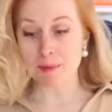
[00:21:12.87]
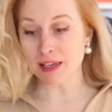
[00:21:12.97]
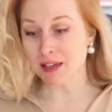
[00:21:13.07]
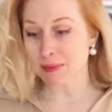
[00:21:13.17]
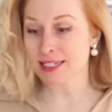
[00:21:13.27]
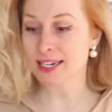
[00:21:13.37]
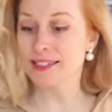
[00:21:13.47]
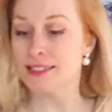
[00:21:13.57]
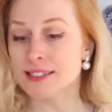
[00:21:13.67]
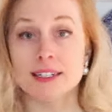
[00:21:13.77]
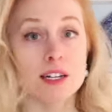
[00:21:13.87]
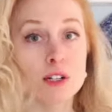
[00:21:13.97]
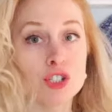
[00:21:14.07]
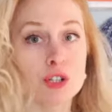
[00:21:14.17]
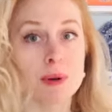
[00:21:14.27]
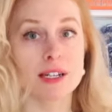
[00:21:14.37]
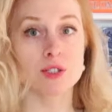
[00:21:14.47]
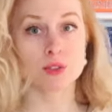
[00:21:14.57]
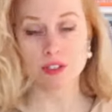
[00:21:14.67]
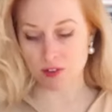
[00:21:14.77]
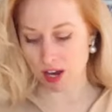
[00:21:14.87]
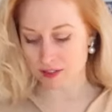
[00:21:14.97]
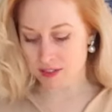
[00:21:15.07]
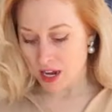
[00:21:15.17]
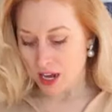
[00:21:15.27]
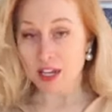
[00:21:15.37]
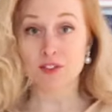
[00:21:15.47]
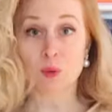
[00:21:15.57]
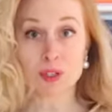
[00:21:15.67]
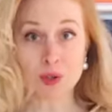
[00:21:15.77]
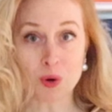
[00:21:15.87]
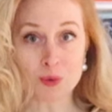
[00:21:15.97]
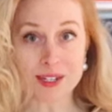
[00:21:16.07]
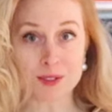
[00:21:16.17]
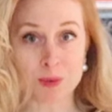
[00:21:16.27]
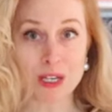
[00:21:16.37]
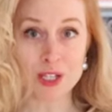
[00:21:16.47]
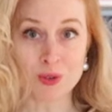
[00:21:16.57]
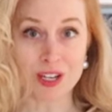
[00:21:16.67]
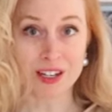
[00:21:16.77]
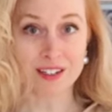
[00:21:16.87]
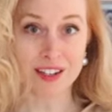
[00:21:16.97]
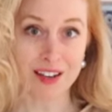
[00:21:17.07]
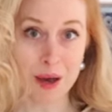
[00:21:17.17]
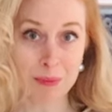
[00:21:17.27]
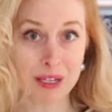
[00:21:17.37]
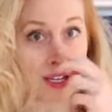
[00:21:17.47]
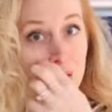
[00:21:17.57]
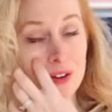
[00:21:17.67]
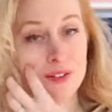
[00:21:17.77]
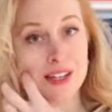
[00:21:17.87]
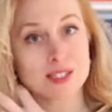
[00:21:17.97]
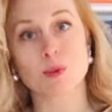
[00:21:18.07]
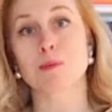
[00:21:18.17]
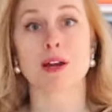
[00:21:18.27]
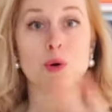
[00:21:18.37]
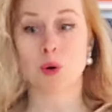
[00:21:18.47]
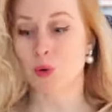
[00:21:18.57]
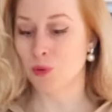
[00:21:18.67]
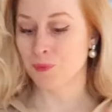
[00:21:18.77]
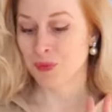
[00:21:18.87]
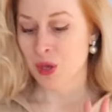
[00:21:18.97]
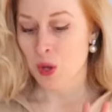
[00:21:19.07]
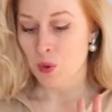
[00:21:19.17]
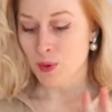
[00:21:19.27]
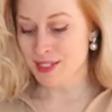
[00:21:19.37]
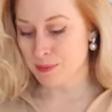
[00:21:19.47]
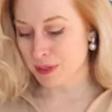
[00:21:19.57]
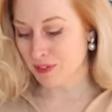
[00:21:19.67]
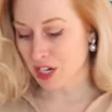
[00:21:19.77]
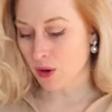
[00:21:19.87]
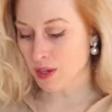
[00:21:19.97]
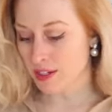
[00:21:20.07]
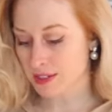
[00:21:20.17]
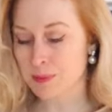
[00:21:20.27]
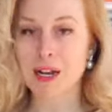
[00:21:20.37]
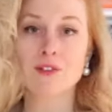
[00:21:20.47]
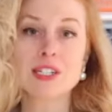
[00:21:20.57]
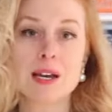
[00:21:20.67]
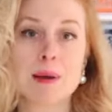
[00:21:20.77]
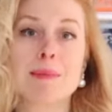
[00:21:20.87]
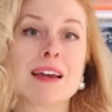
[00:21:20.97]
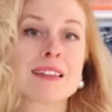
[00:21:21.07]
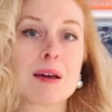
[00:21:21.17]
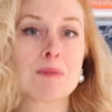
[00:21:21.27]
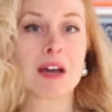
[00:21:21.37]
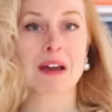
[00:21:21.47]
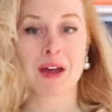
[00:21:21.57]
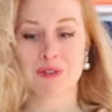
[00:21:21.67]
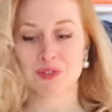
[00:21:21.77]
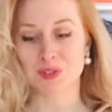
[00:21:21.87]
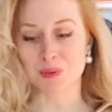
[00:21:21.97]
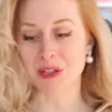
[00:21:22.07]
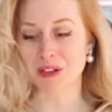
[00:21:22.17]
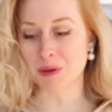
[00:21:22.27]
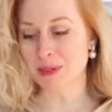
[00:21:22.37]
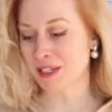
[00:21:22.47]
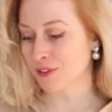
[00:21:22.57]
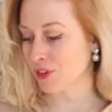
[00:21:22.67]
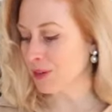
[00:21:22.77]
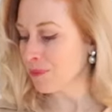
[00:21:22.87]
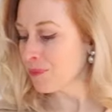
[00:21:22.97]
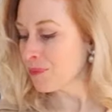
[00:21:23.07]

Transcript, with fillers: I'm making my date and seed energy bites really fast. And if you want the whole recipe, you can click up here. That's where my whole recipe video is. But every time I make them, I kind of do something a little bit different.